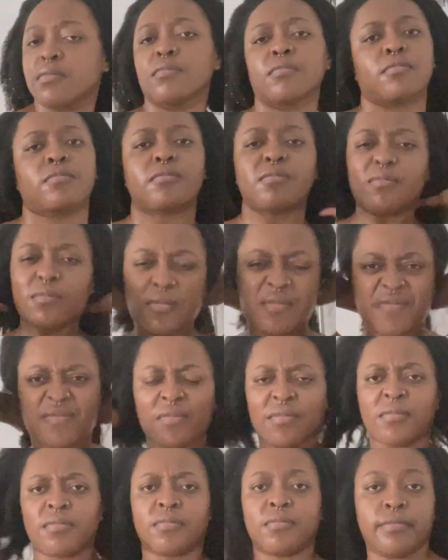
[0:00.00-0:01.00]
takes a really
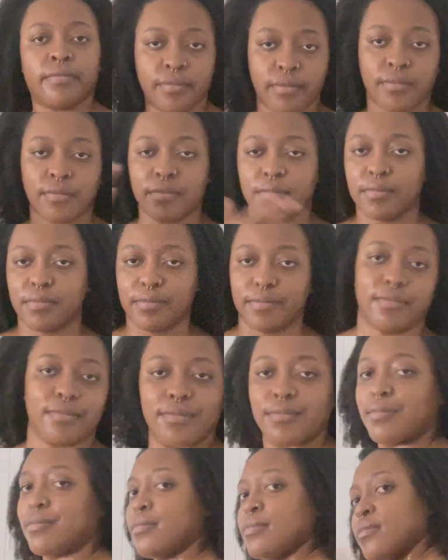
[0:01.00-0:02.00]
long time for it to
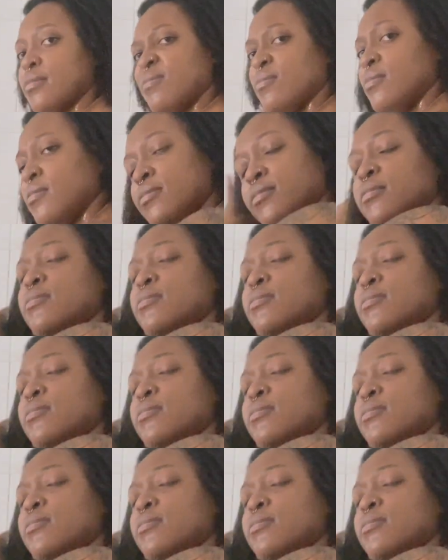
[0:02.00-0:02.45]
dry.